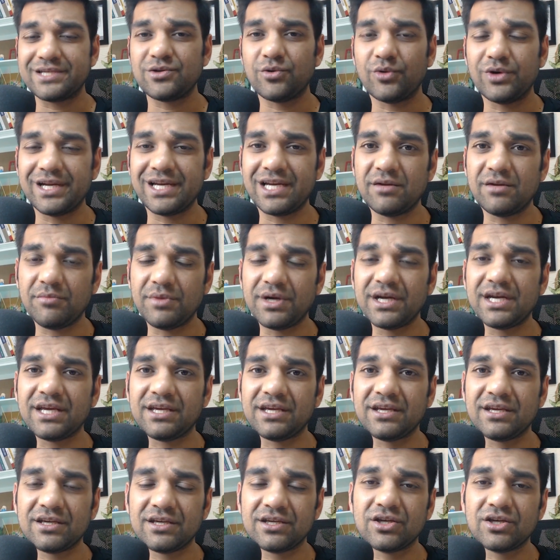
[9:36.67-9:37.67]
slowly
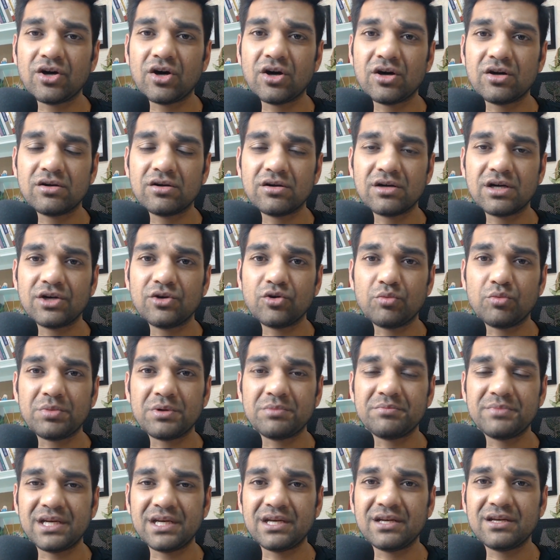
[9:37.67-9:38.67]
limiting your
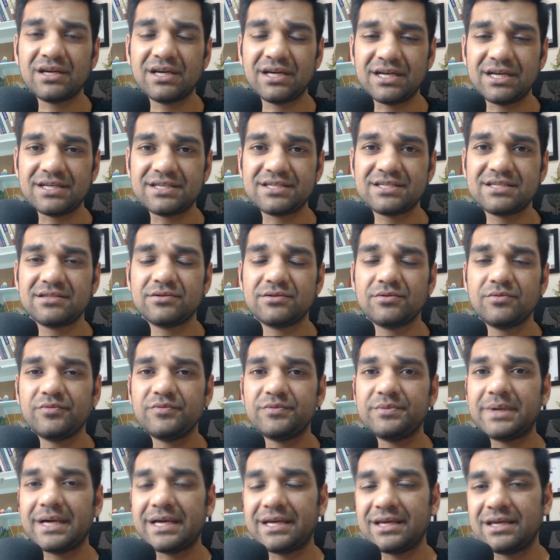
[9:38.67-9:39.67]
dopamine hits
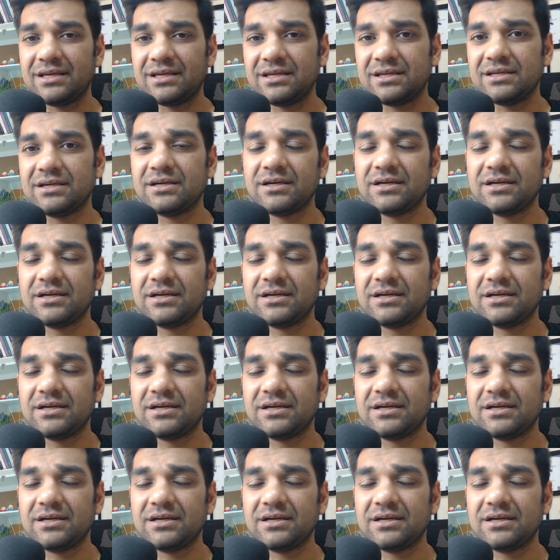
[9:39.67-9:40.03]
by